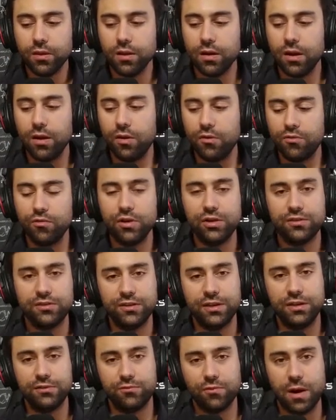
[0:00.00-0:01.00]
of which
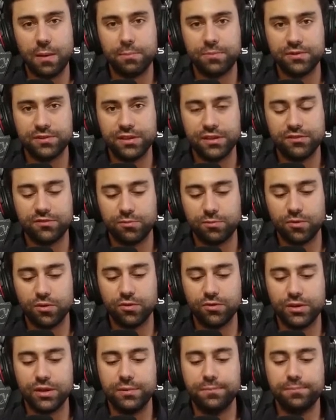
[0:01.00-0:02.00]
it represents
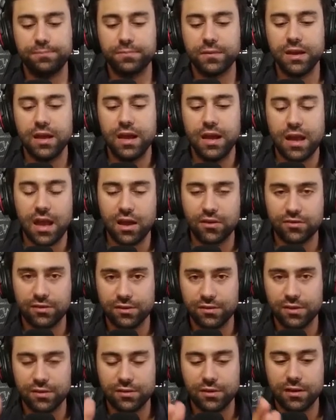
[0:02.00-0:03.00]
protein.
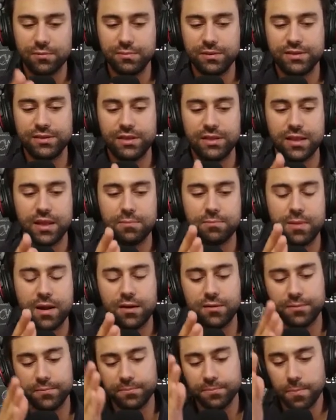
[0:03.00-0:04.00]
Actually, let me say that
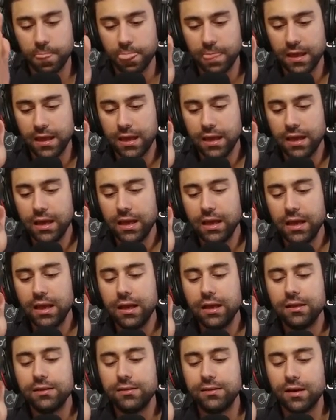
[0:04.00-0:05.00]
better.
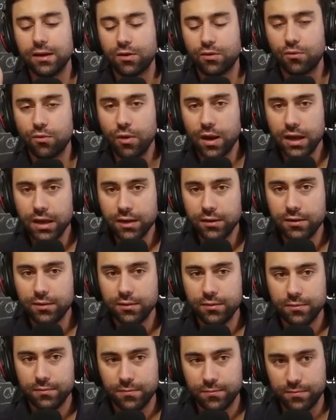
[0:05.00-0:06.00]
The
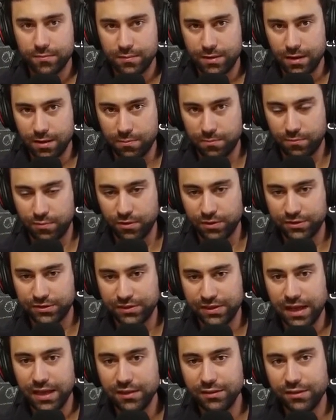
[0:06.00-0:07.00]
greater the
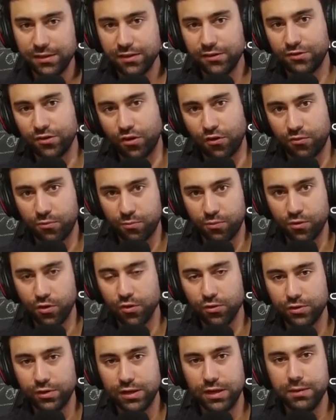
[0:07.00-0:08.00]
percentage of
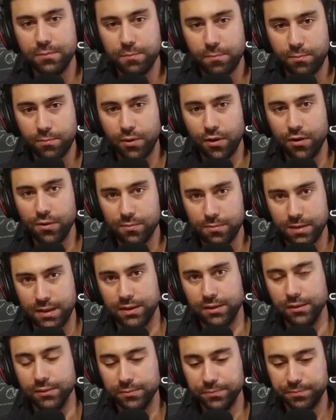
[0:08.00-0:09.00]
protein per
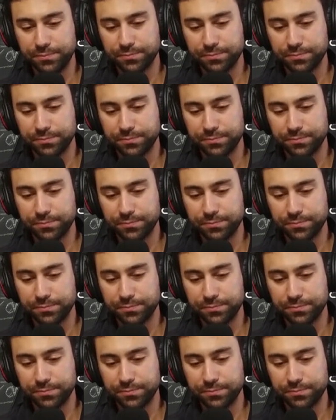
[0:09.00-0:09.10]
meal,